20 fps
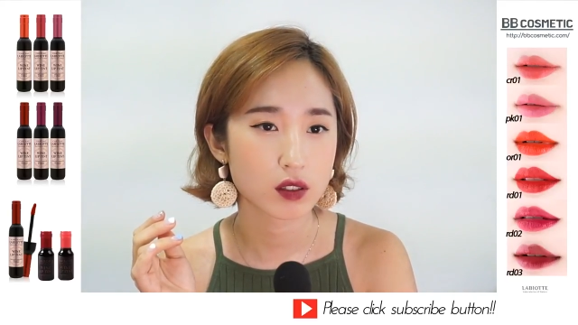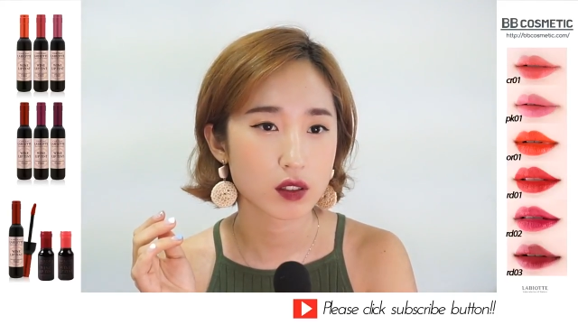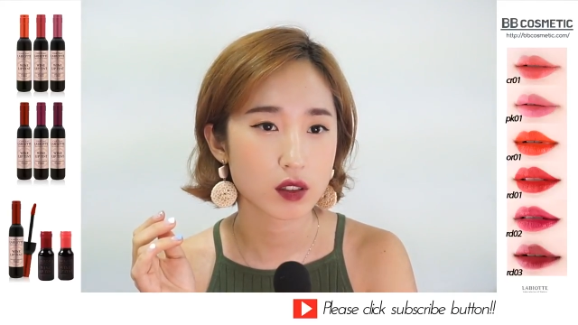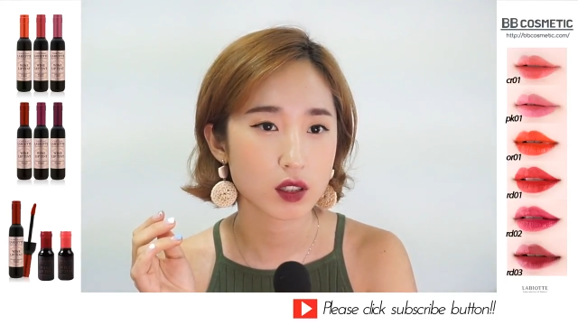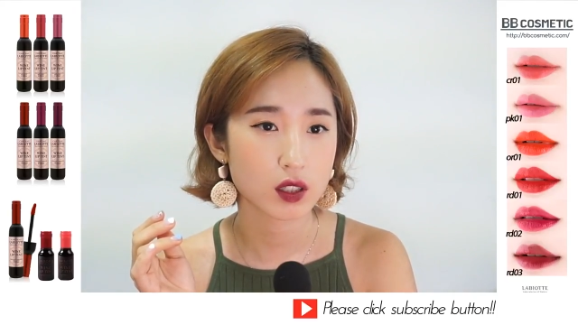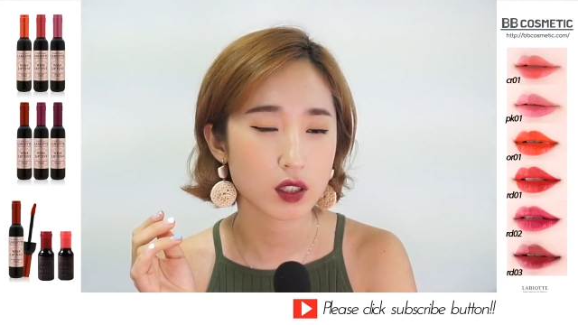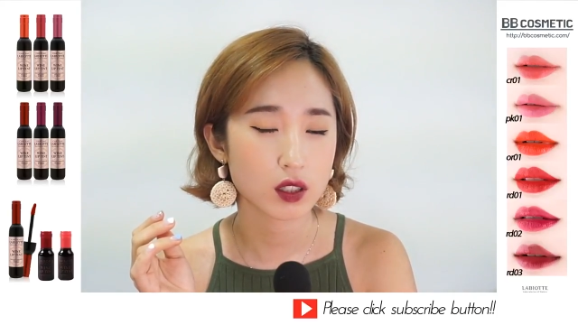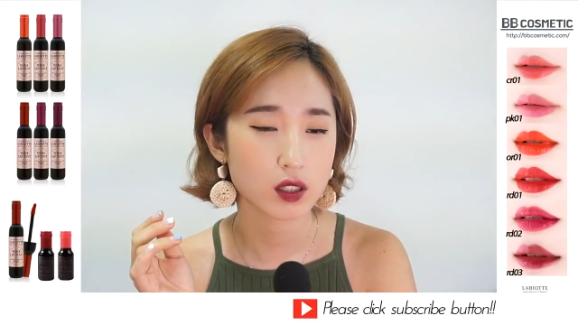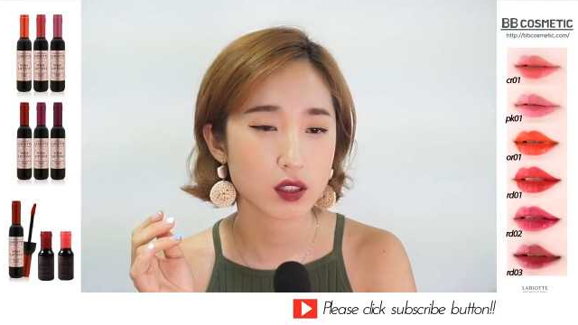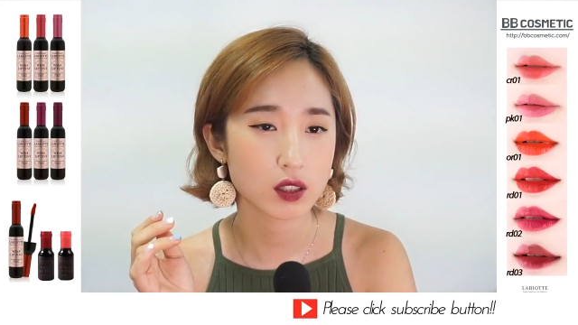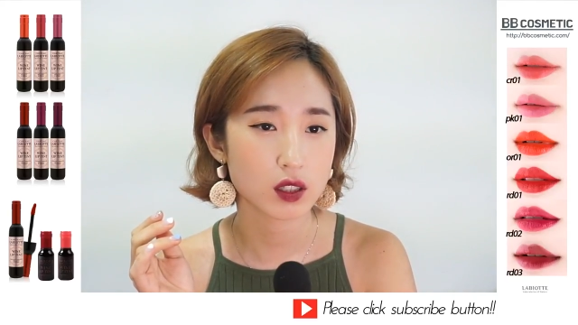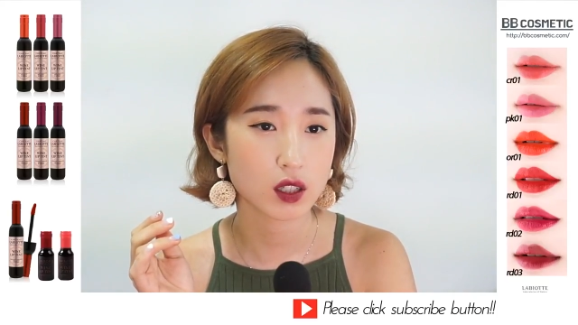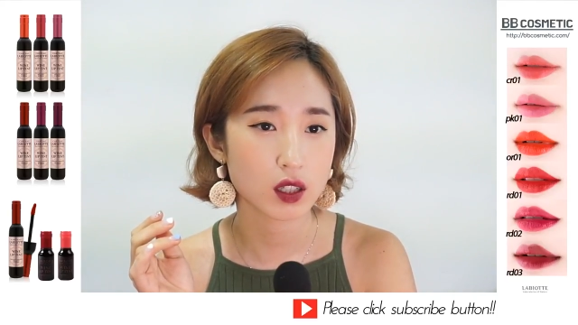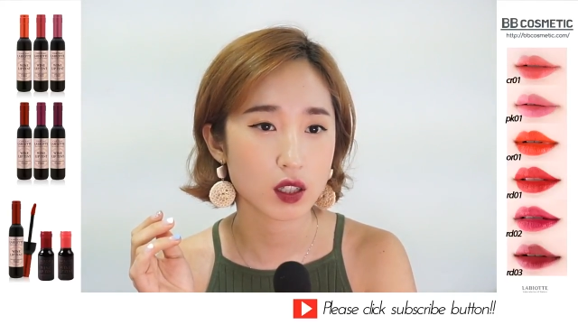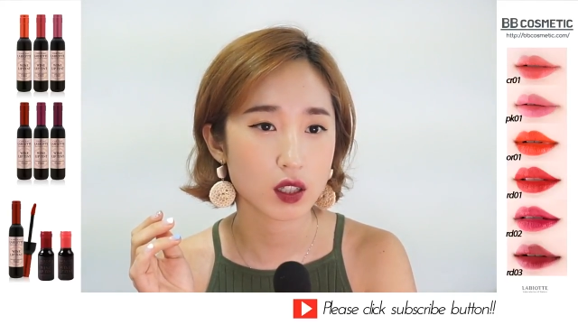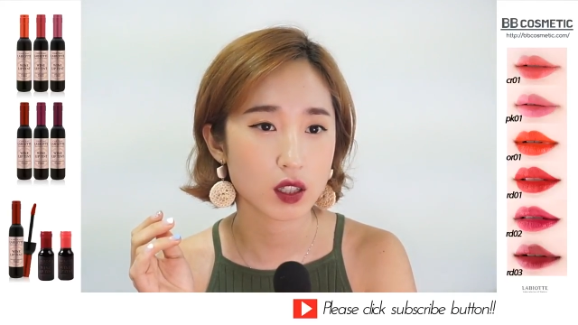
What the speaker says: says that it